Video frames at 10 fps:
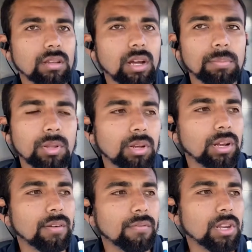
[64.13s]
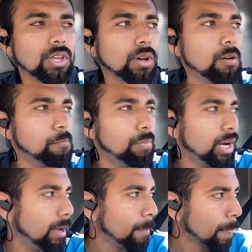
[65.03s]
uploaded a video,
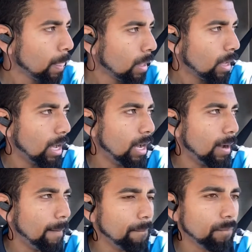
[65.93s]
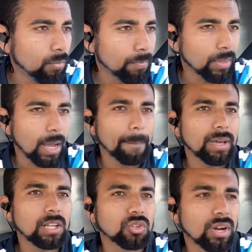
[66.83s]
but um, I'm
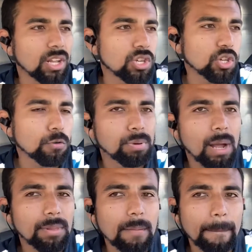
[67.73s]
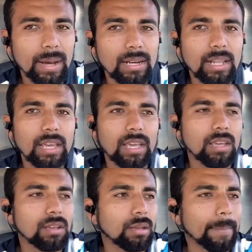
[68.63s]
gonna try to shoot probably Monday,
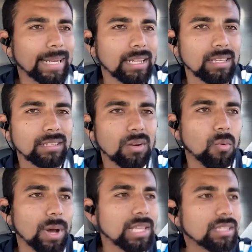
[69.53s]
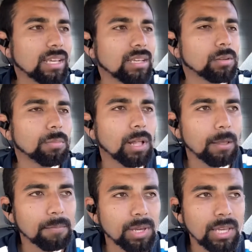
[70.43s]
Mondays and Wednesdays will
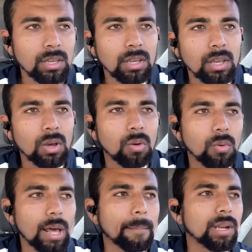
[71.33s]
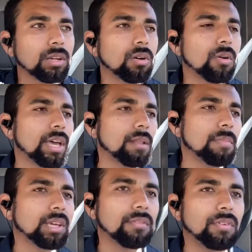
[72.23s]
probably be when I'm gonna go ahead and
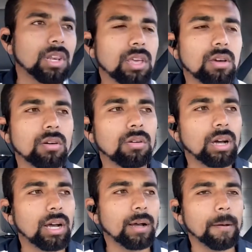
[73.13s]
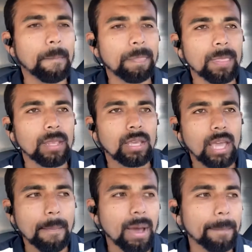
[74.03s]
make a video. Um,
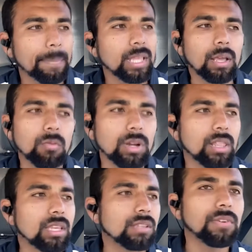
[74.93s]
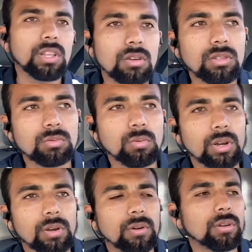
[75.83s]
it might be like one of these videos
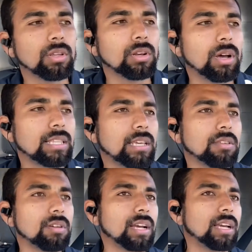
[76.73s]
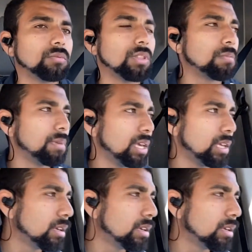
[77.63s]
where you know I take you guys with me